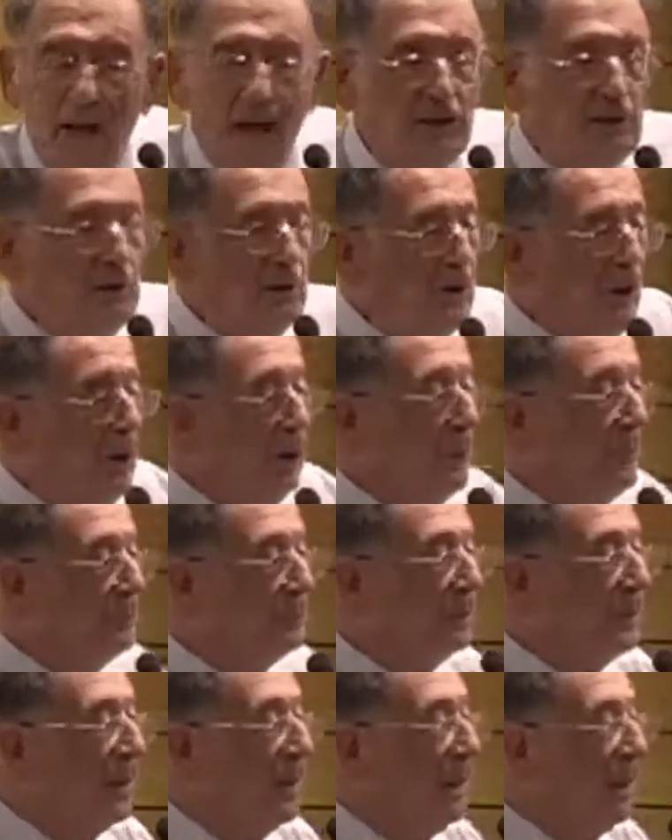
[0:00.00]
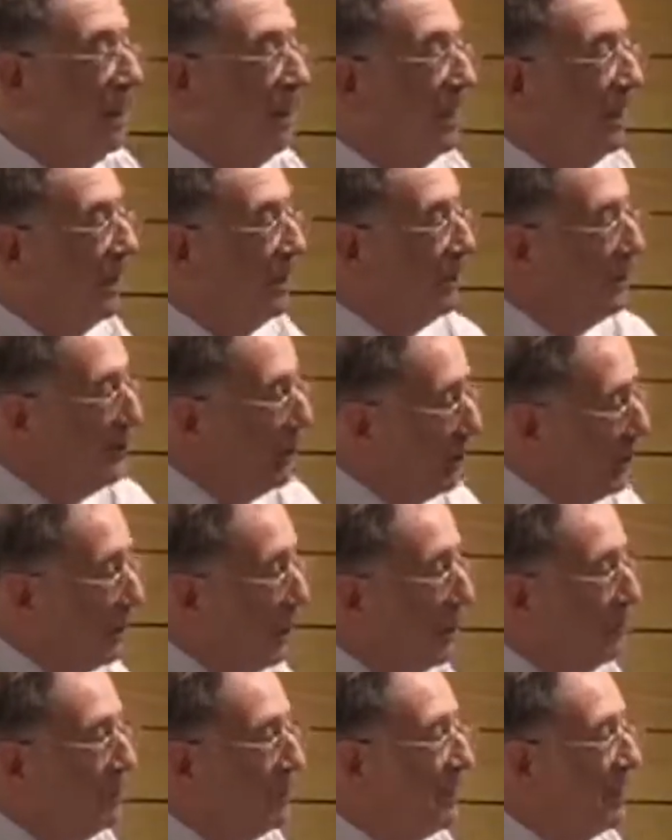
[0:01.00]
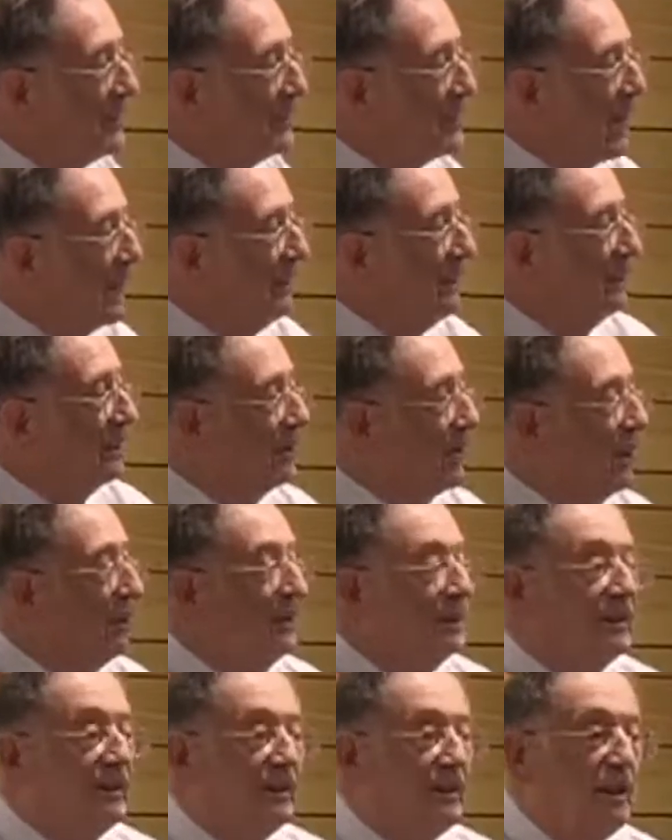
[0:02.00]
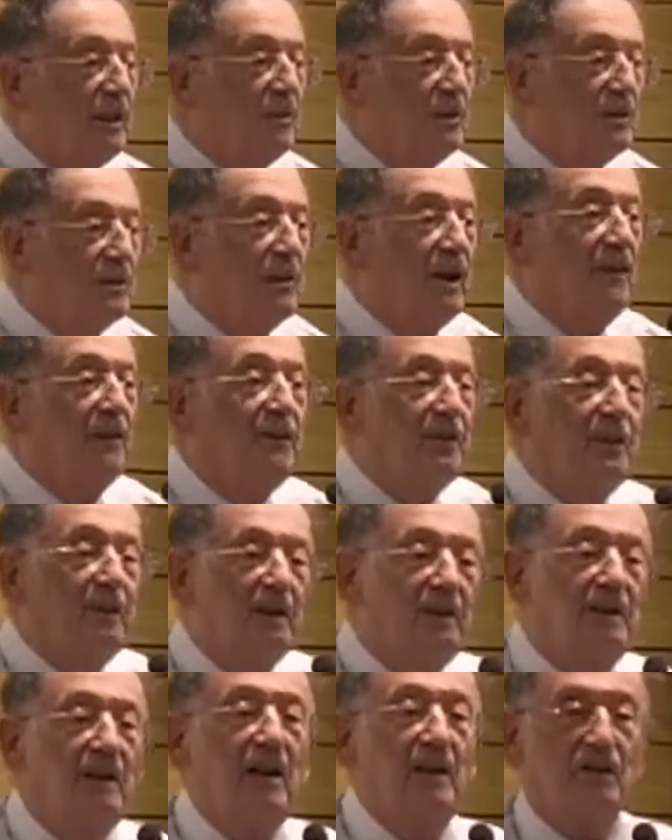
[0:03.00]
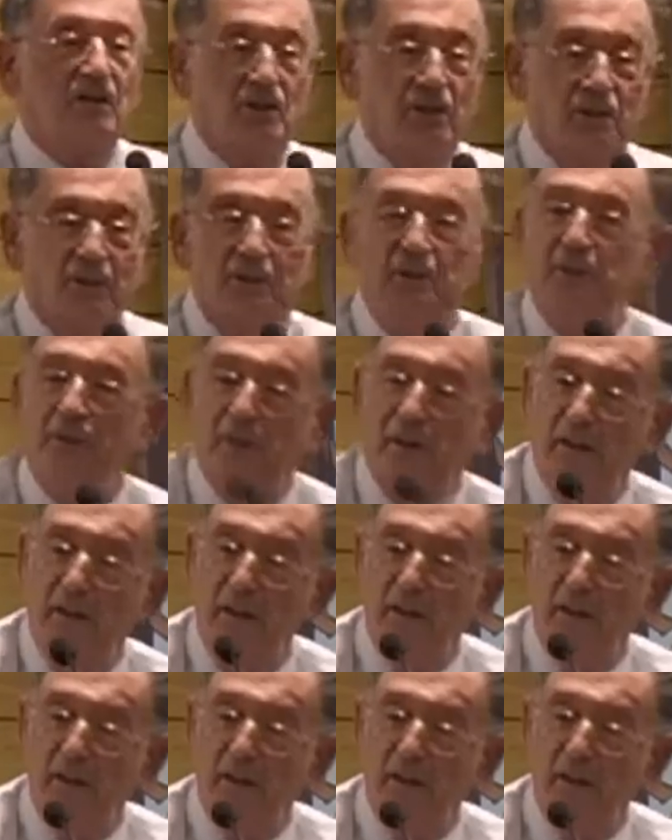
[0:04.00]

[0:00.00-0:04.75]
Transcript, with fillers: And you know, Europe is undergoing a demographic catastrophe.